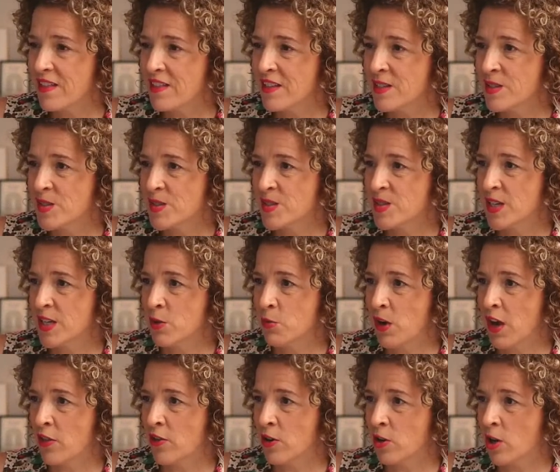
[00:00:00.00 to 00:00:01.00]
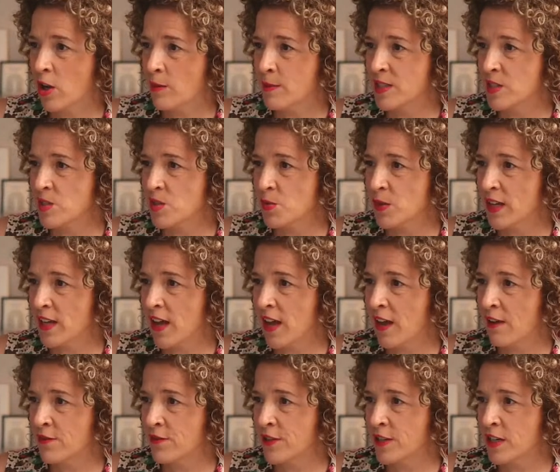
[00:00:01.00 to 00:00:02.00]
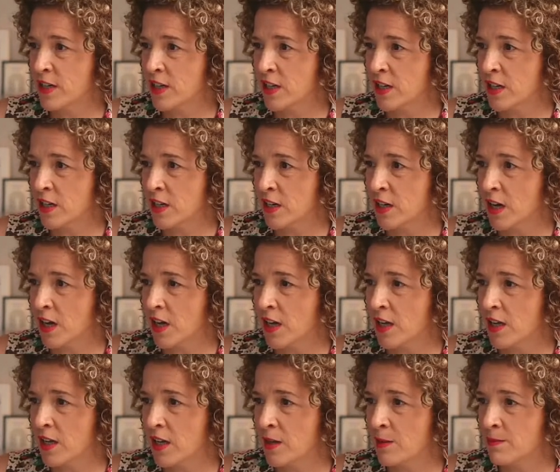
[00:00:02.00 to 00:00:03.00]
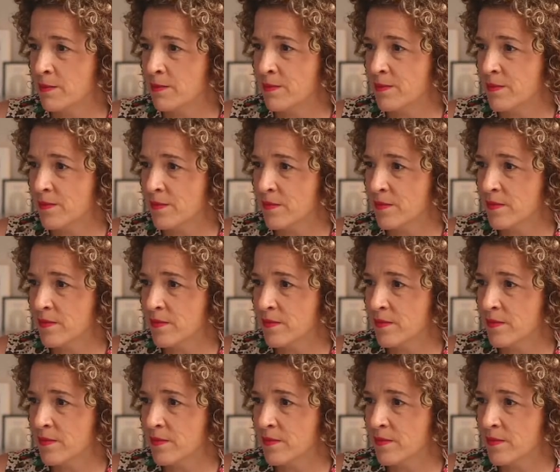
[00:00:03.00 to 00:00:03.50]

let's see what other comments do we have here. Um,